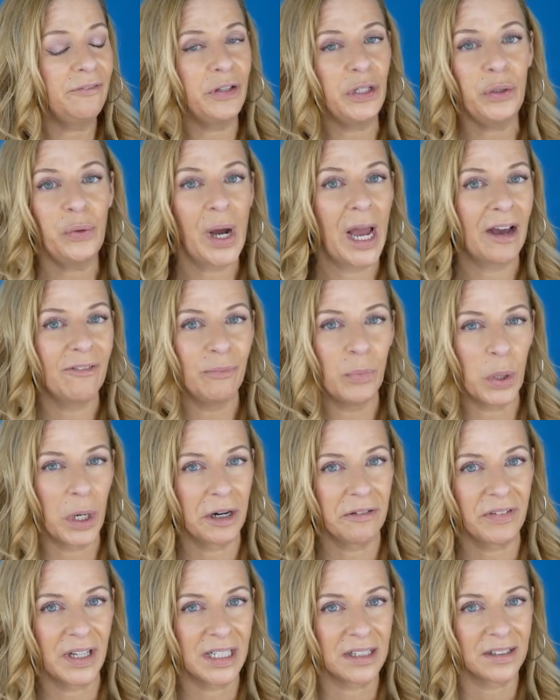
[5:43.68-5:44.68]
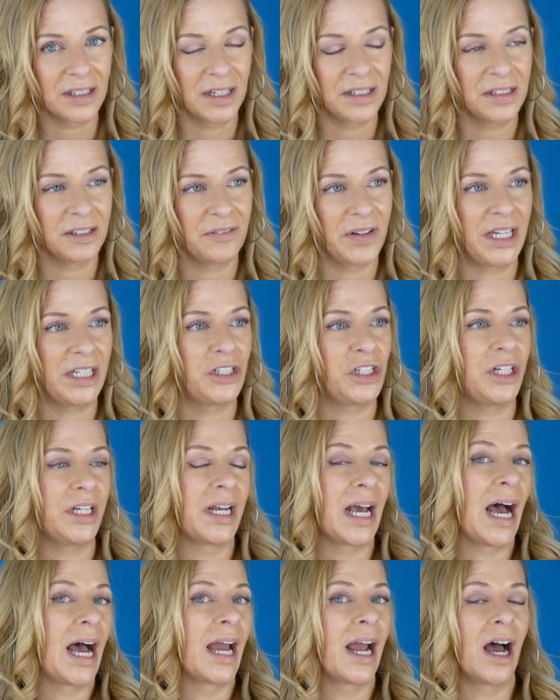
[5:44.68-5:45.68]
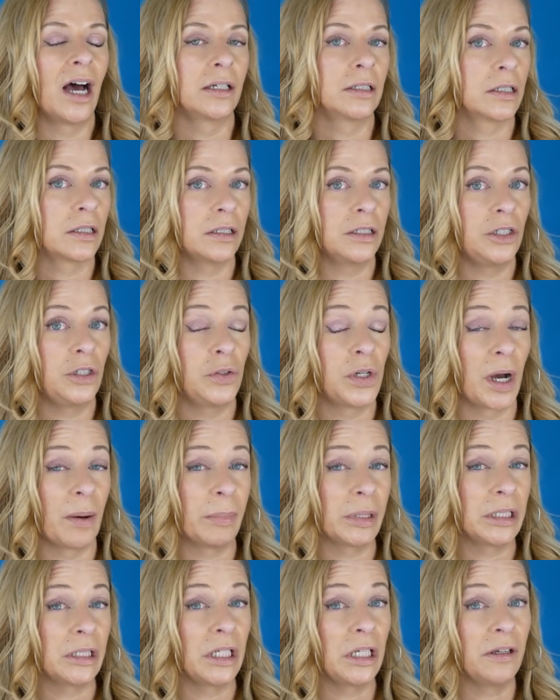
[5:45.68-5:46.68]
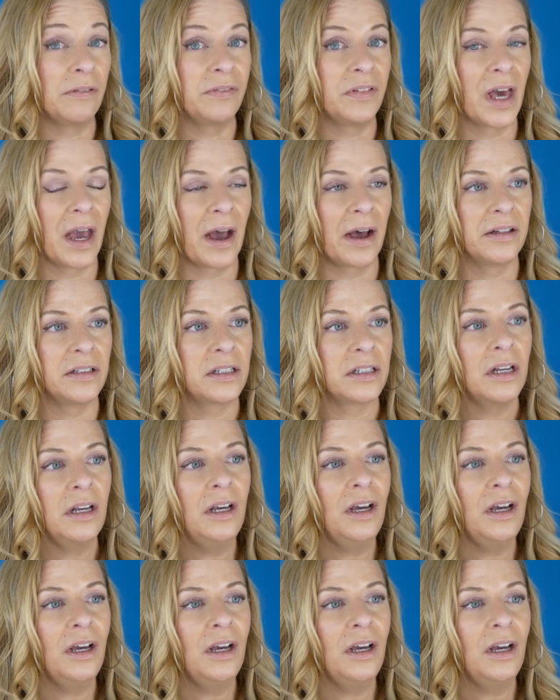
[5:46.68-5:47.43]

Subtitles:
you have more advanced signs of aging, I honestly do not believe that